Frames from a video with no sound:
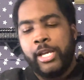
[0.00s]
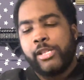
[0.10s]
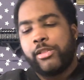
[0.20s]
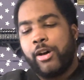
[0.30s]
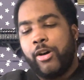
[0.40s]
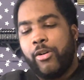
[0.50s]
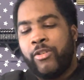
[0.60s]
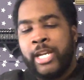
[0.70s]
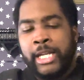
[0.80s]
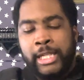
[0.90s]
So
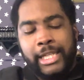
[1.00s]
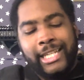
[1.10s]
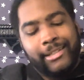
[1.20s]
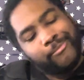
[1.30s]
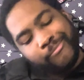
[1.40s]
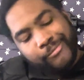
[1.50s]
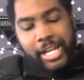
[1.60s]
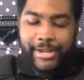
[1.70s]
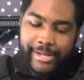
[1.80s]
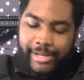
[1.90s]

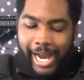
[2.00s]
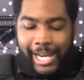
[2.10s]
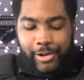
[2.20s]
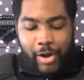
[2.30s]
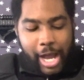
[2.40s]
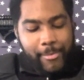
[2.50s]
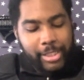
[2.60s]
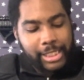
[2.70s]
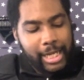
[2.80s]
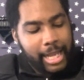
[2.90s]
I don't know how
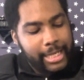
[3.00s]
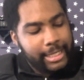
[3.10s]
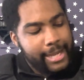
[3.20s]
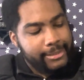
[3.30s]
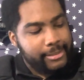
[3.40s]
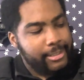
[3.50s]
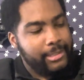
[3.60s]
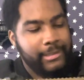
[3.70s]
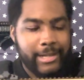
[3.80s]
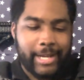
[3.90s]
much I like that, just
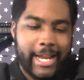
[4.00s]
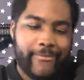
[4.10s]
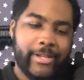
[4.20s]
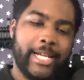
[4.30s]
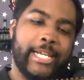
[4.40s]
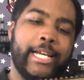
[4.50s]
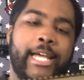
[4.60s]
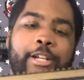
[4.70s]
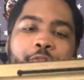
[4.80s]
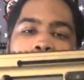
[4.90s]
because I feel like it
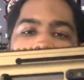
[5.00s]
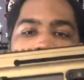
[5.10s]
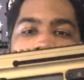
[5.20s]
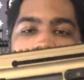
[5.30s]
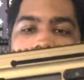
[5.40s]
kind of throws it off.